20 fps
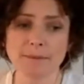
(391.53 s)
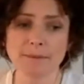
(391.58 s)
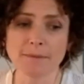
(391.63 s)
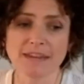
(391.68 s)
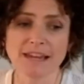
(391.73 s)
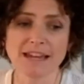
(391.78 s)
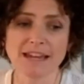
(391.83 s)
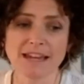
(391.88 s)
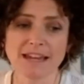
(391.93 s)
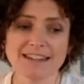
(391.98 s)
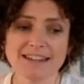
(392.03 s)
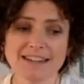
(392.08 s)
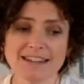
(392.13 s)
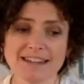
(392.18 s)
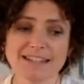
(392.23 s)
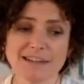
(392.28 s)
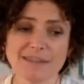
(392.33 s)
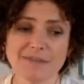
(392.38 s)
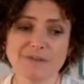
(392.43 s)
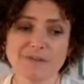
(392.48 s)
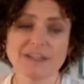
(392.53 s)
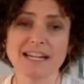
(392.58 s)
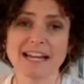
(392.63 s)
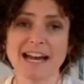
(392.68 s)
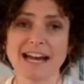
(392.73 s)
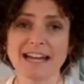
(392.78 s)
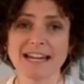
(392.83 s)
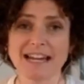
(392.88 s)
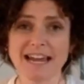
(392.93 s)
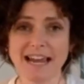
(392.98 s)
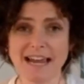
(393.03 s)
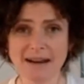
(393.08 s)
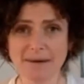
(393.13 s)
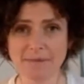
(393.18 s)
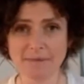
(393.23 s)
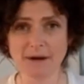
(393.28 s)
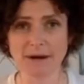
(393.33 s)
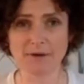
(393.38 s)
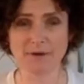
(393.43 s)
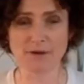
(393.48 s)
but they discovered the cayenne
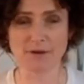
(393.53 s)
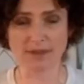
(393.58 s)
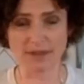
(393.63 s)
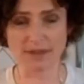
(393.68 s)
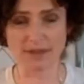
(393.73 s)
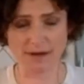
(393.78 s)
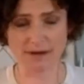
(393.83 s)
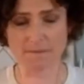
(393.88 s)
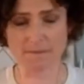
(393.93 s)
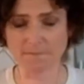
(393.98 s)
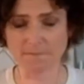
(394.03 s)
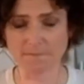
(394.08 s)
pepper, the